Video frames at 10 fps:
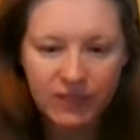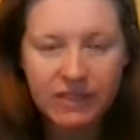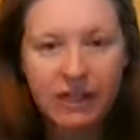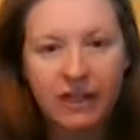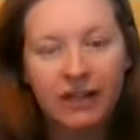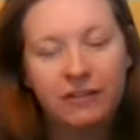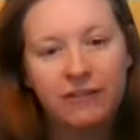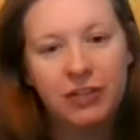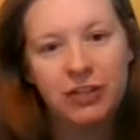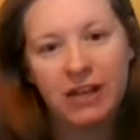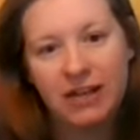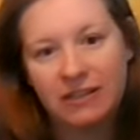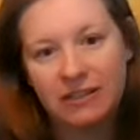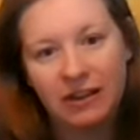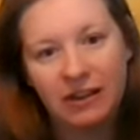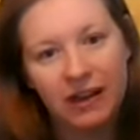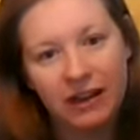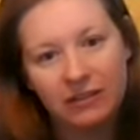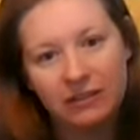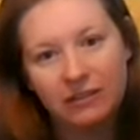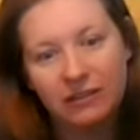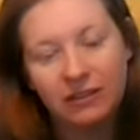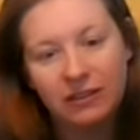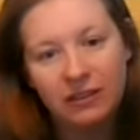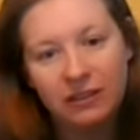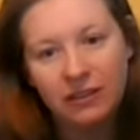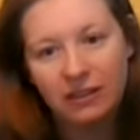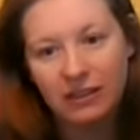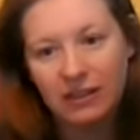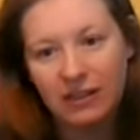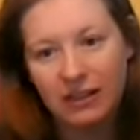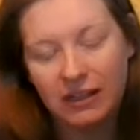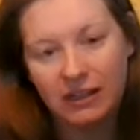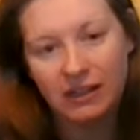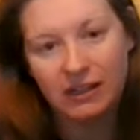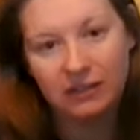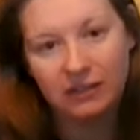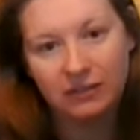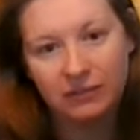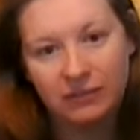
Stay here visualizing that candle. Inhaling,